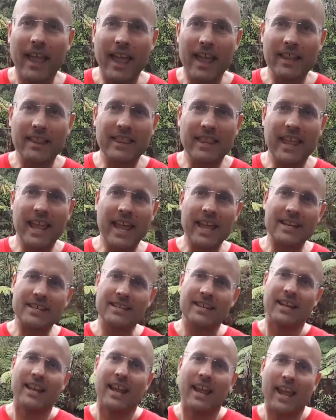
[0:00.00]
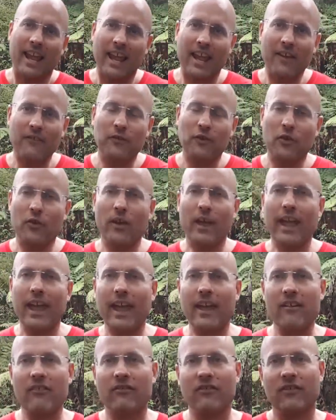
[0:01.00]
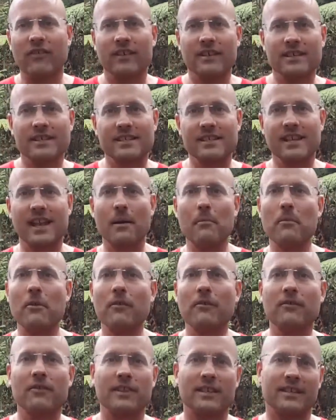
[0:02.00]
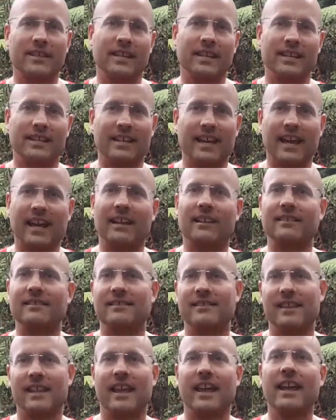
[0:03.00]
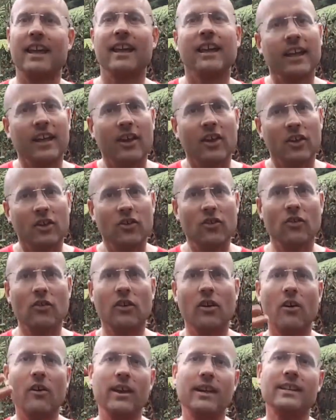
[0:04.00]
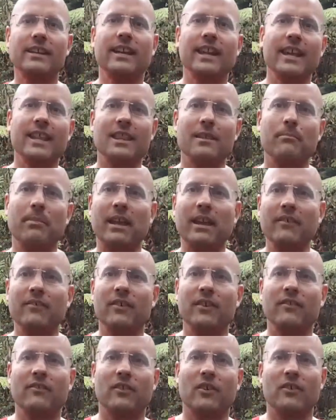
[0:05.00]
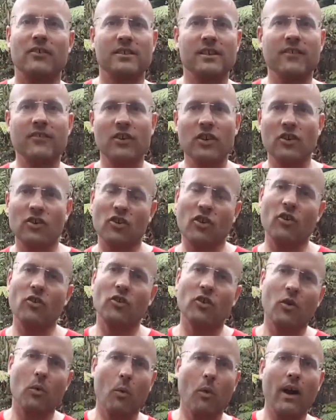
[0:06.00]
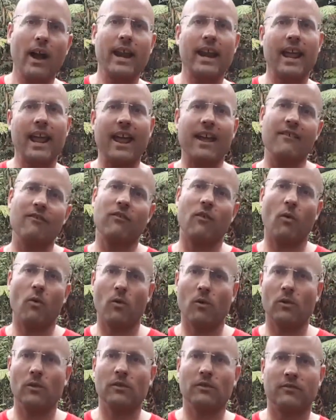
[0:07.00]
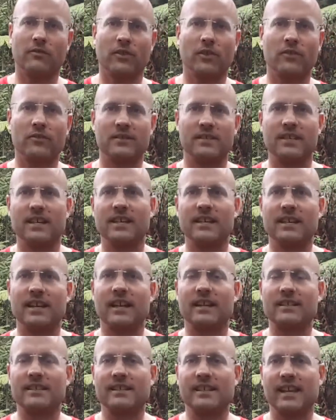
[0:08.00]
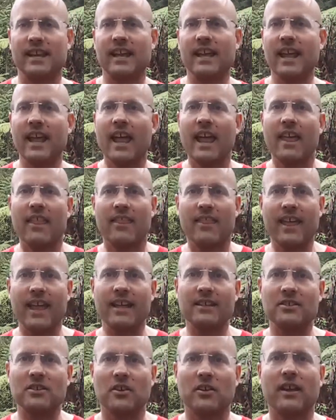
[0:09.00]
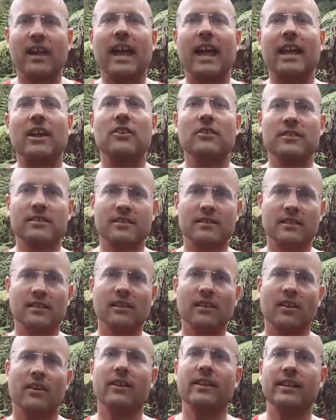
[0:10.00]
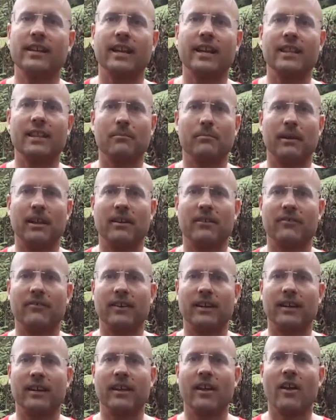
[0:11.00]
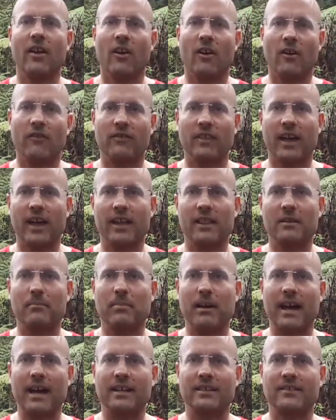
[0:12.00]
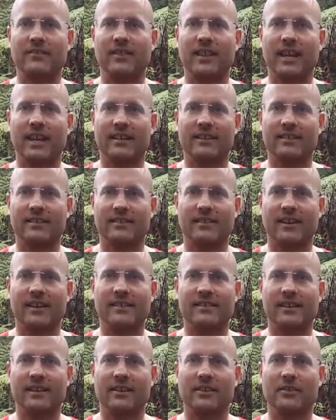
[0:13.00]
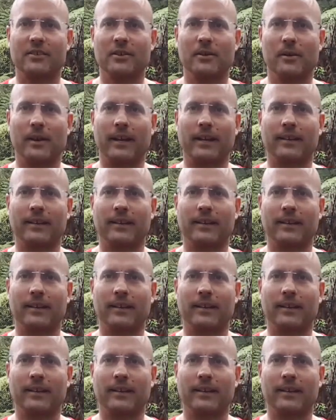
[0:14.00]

In that if you have some of the details there, you're going to get the benefit of those. If you don't quite have all of those details there, that's okay. You're still going to get the benefit of the other parts of the exercise that you're doing.